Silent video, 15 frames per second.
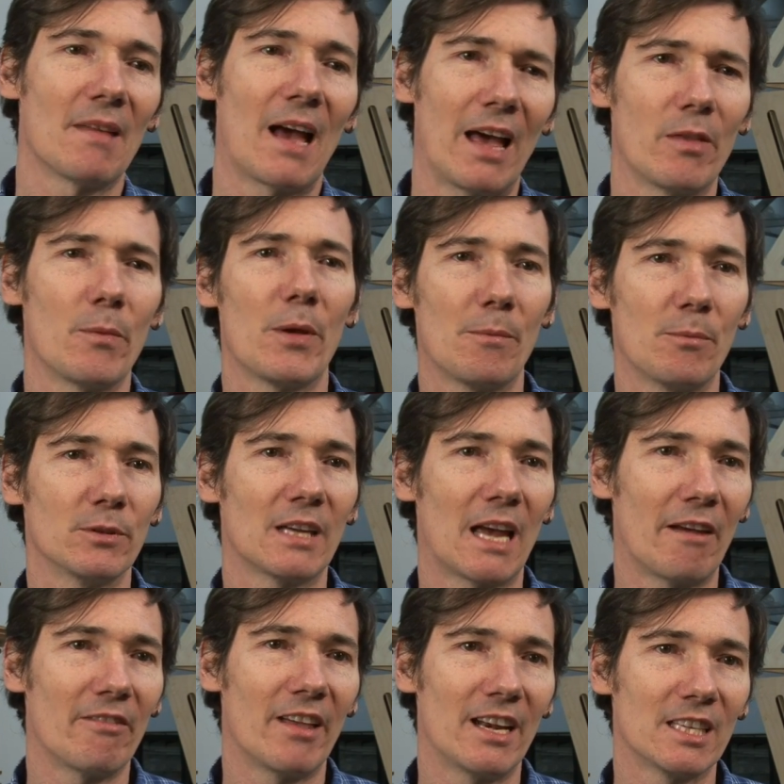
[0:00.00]
other people to
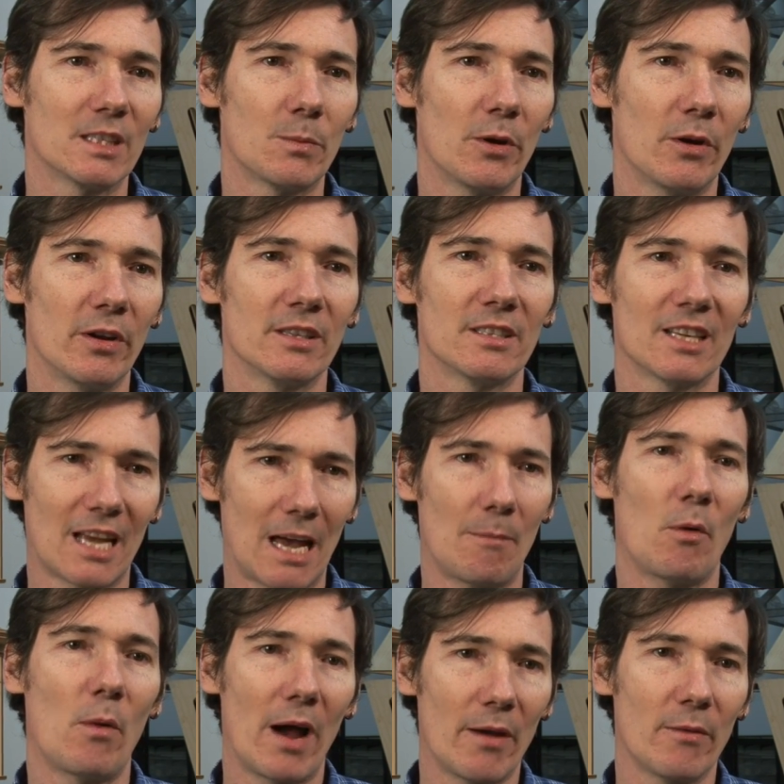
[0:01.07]
have that experience and come
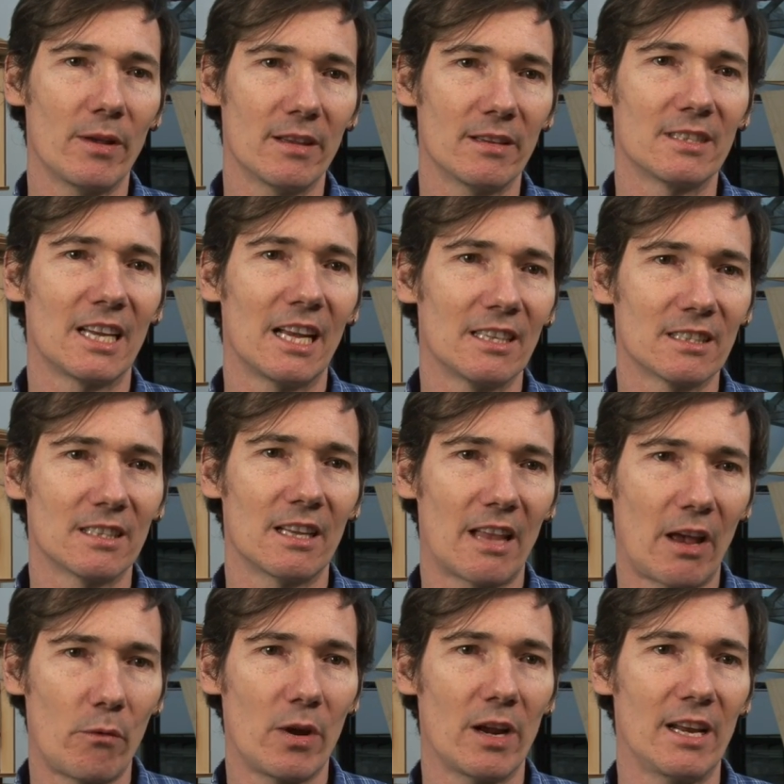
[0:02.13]
away with a sense that
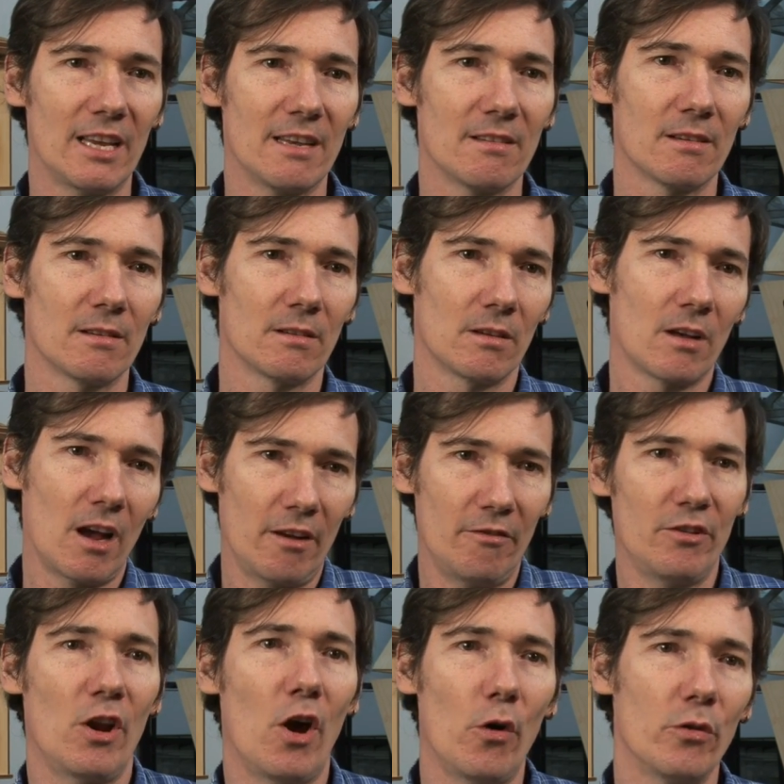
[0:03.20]
they really kind
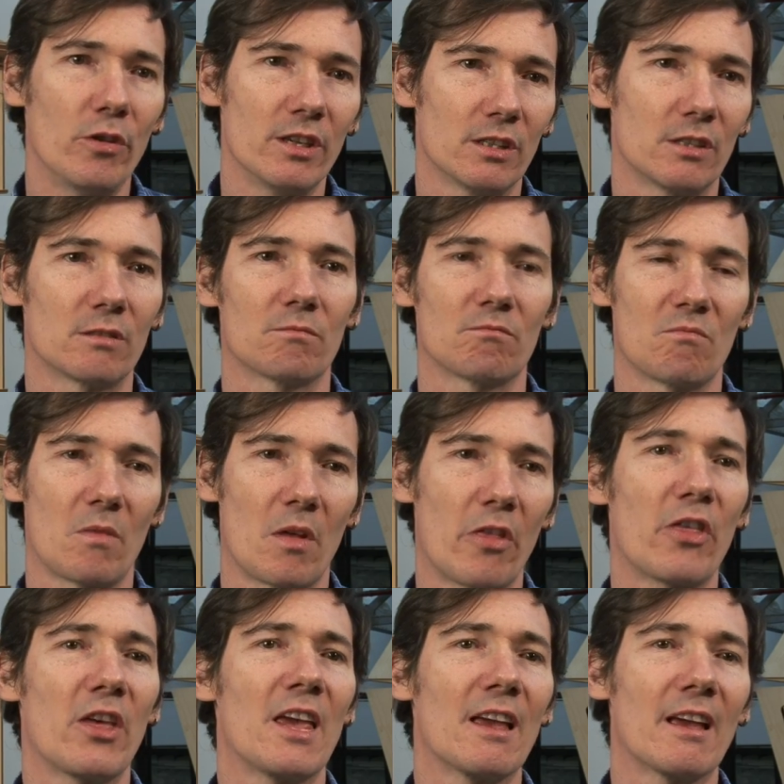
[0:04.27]
of know this
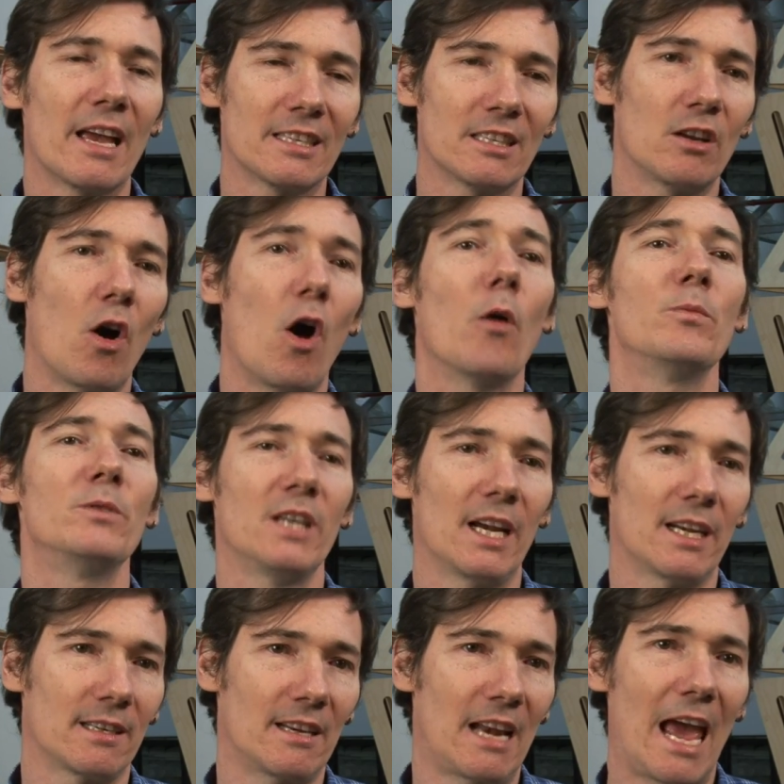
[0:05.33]
thing as an
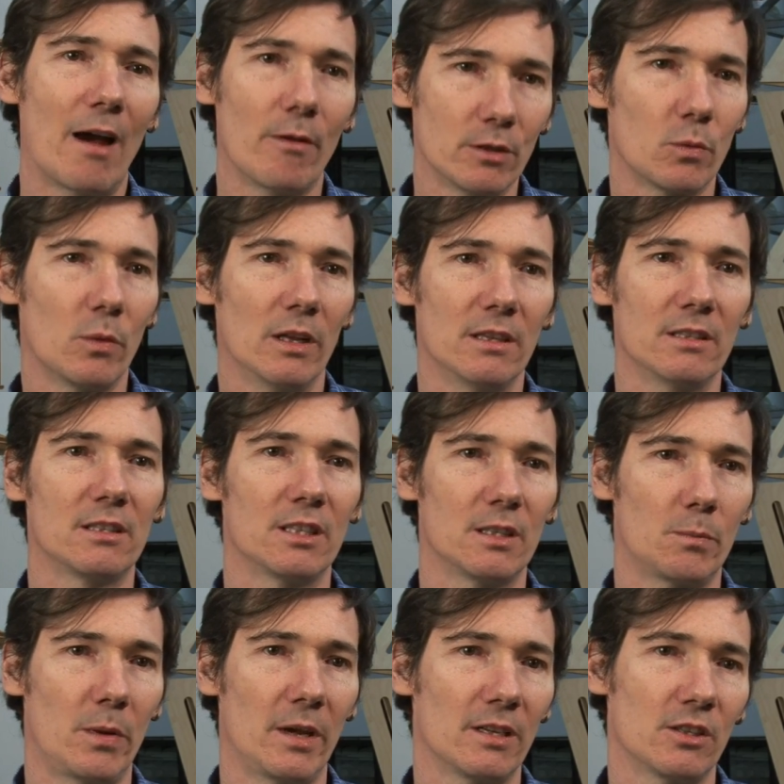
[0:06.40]
object now as well as
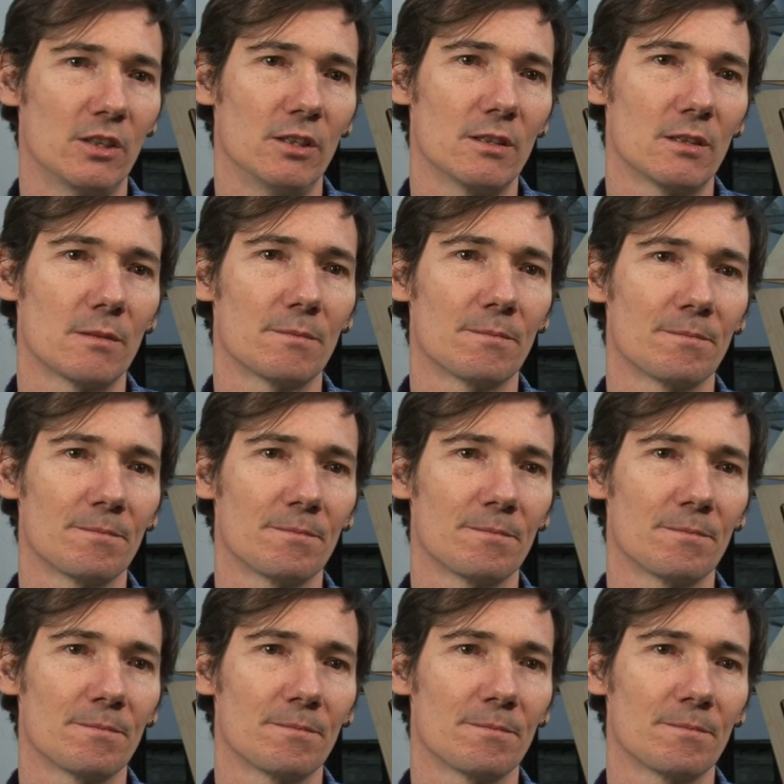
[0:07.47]
just pictures.